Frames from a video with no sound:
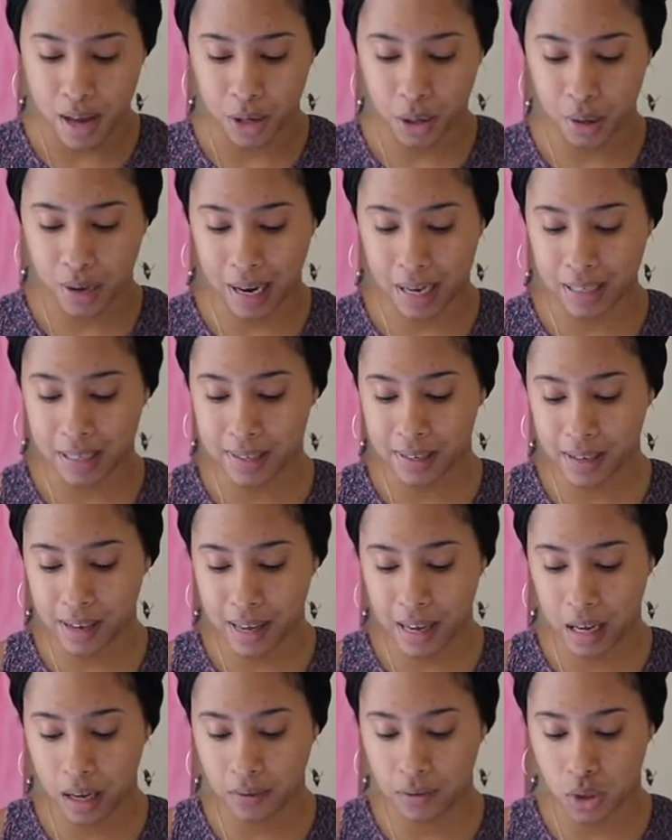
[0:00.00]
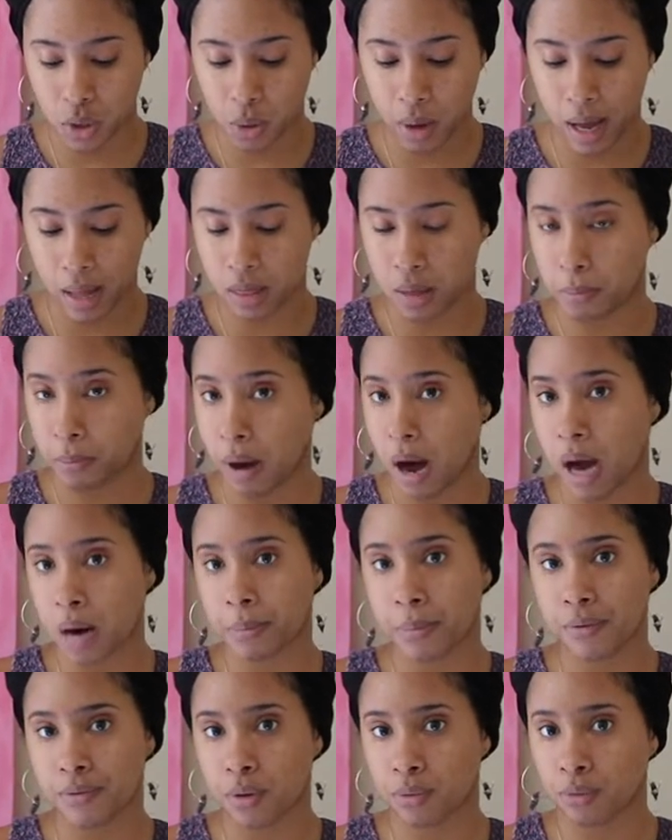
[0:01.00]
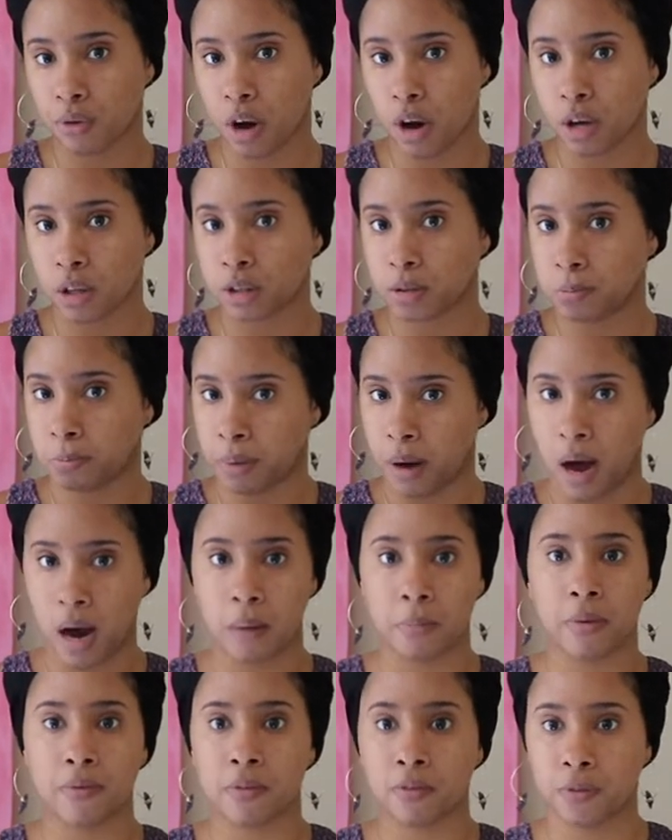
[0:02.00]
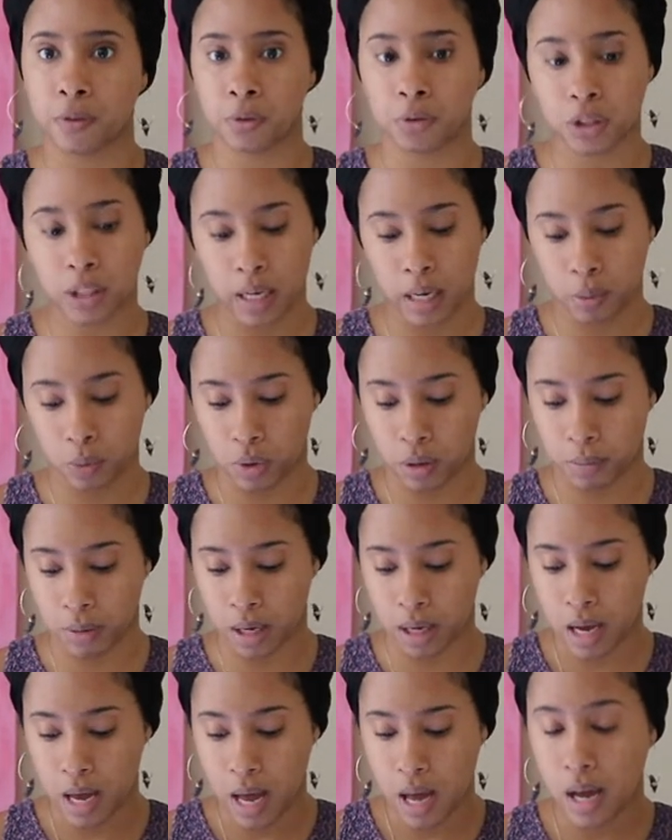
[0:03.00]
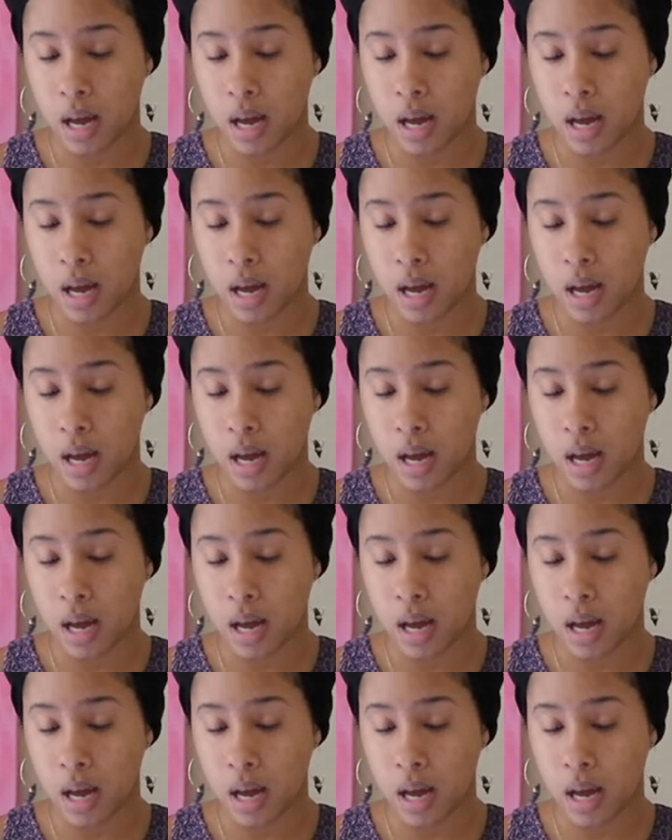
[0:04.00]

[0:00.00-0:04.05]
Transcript: You had slaves, you had the bottom of the rung, bottom of the food chain women,